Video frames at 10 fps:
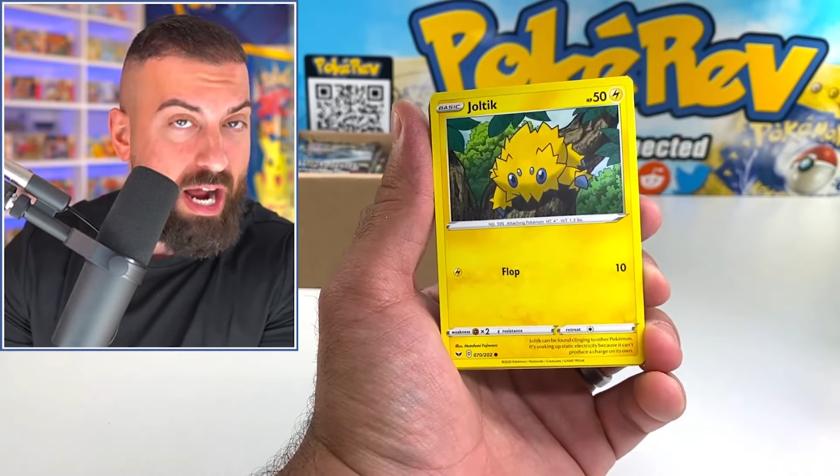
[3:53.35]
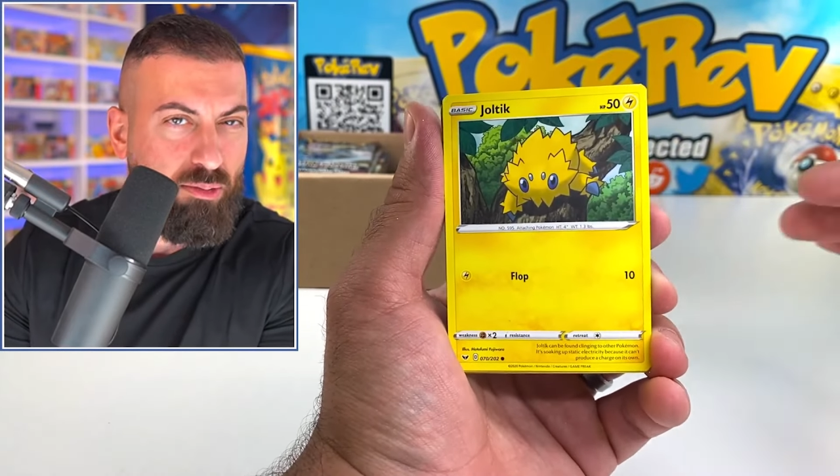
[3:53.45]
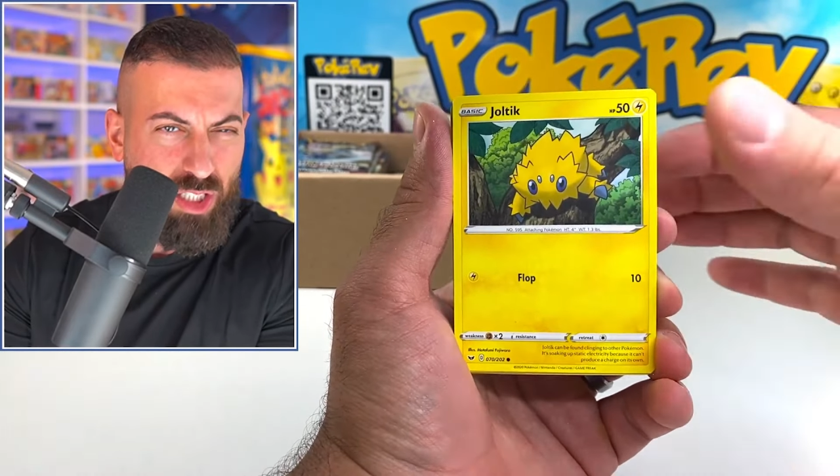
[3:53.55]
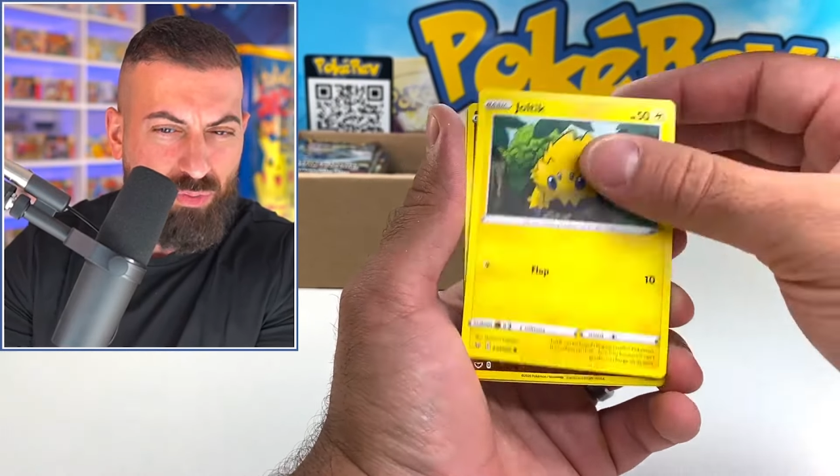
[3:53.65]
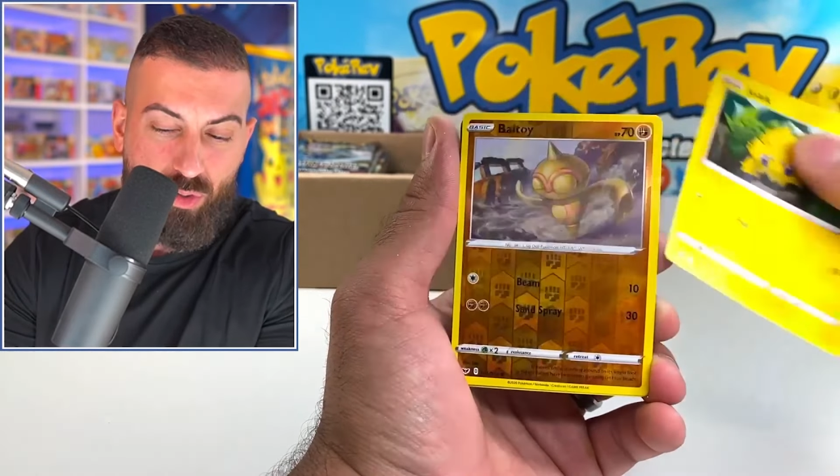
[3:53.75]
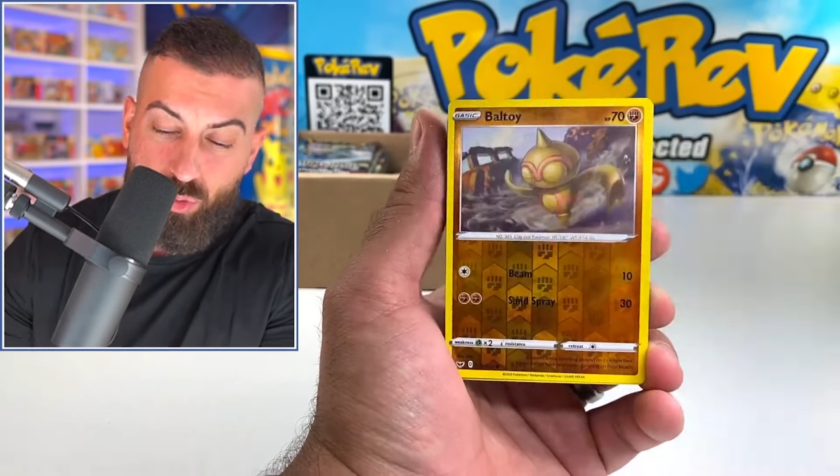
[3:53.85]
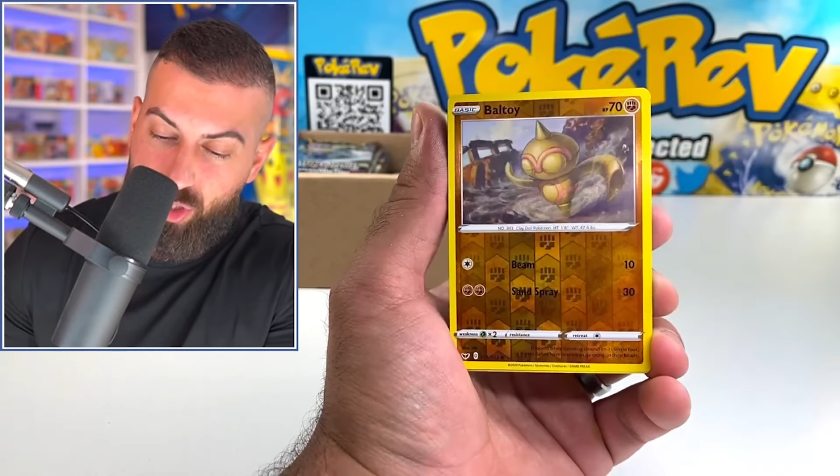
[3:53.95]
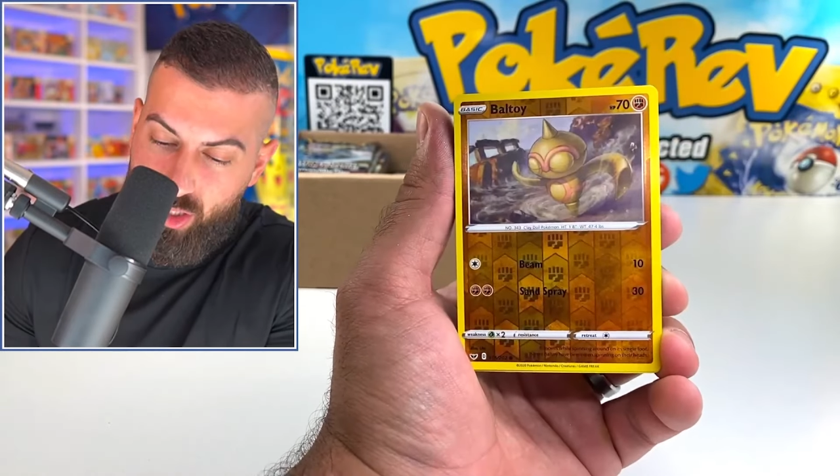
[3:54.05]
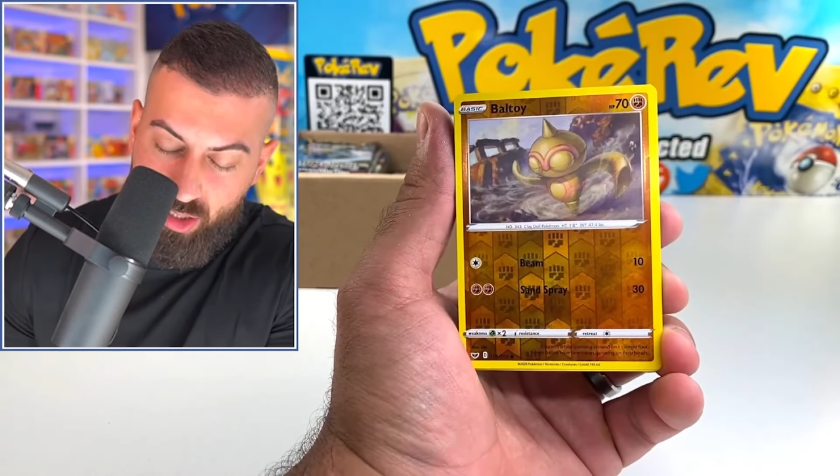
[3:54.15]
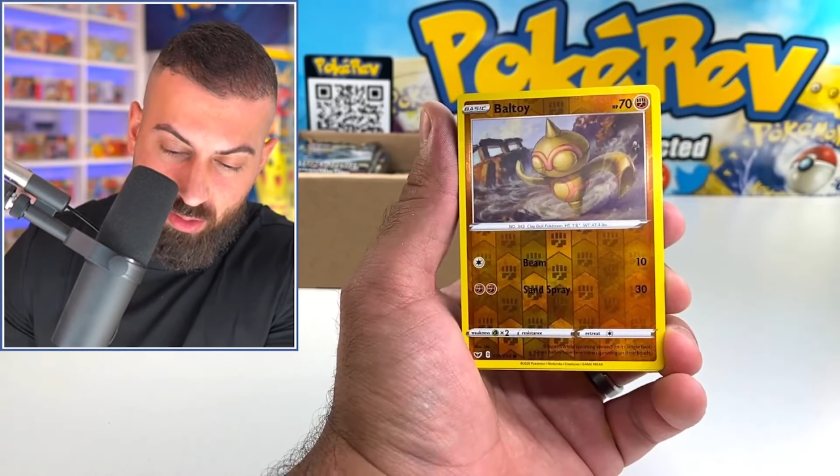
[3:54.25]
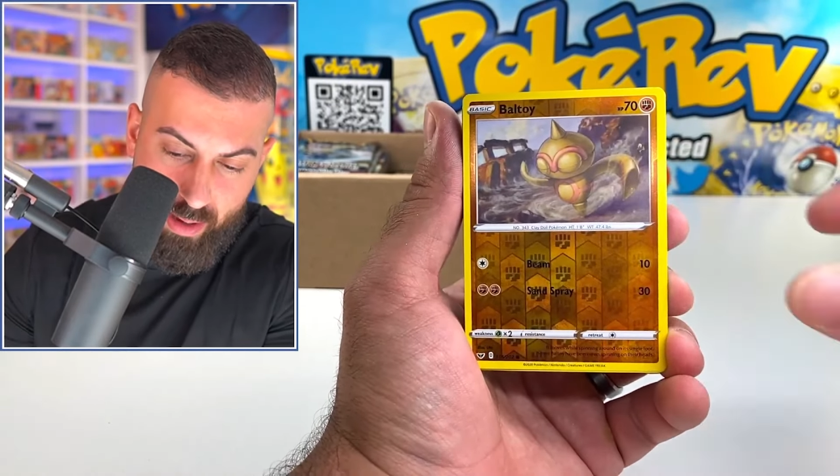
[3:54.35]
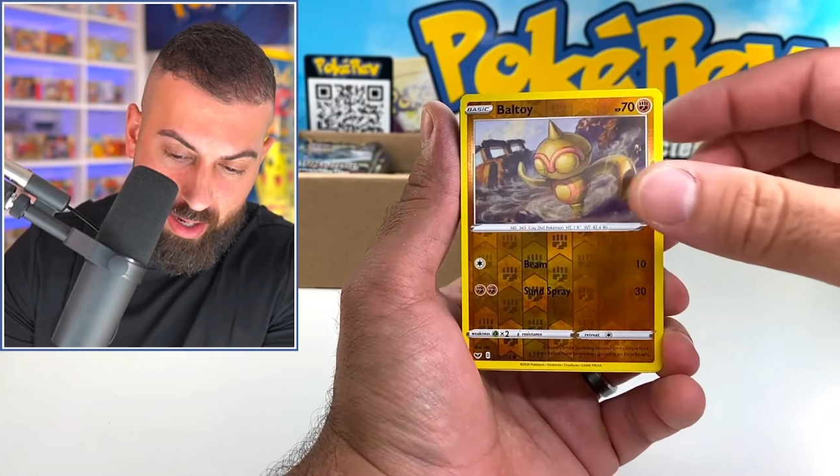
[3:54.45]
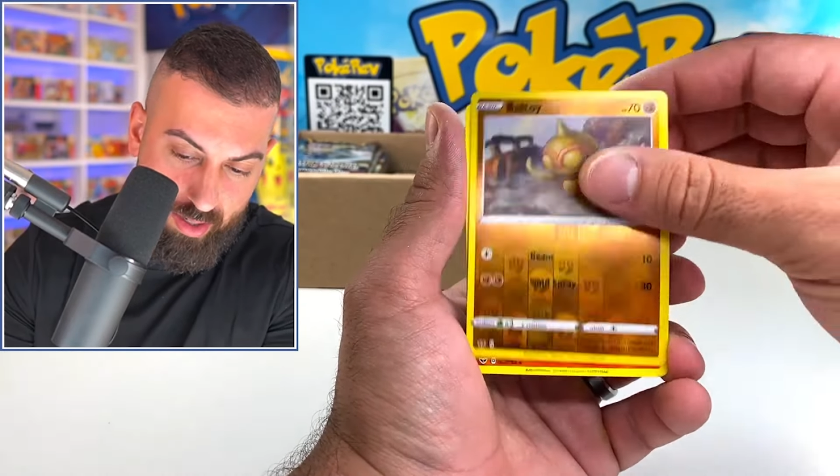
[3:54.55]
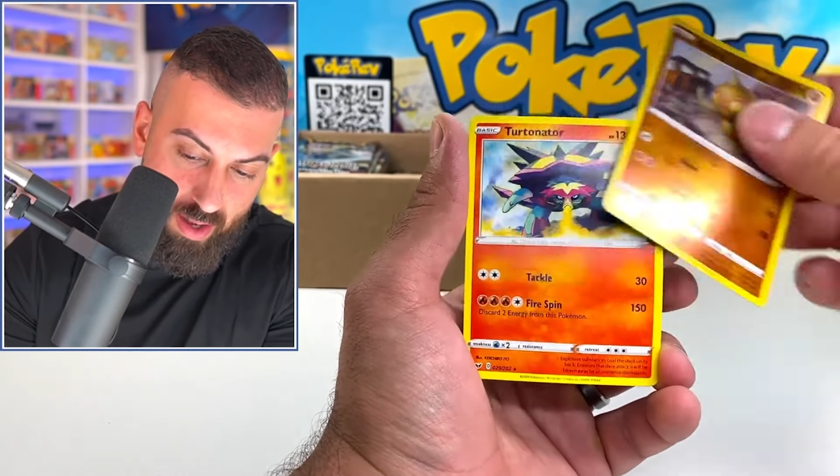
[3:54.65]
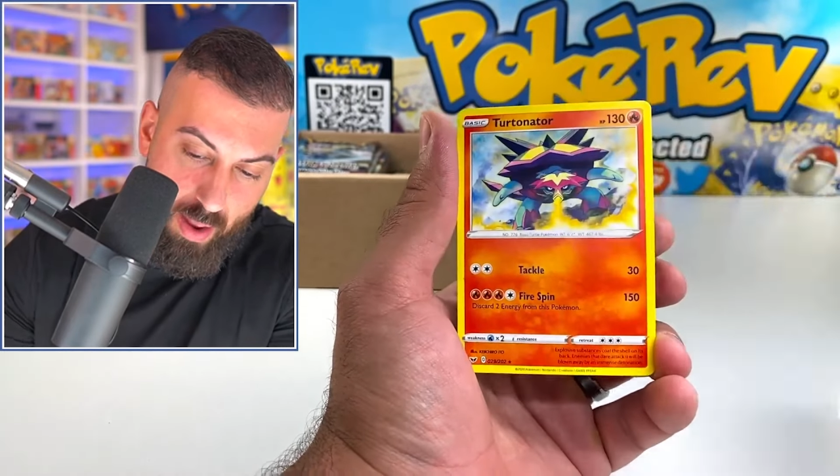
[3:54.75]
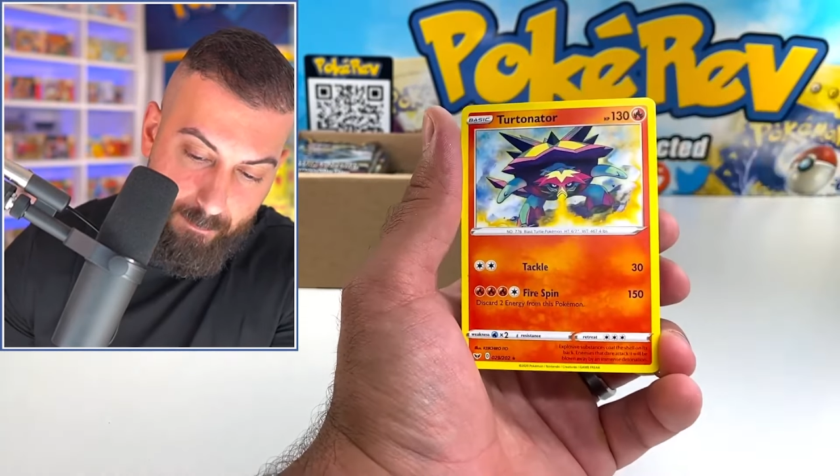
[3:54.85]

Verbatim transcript: now I'm just feeling really good about it.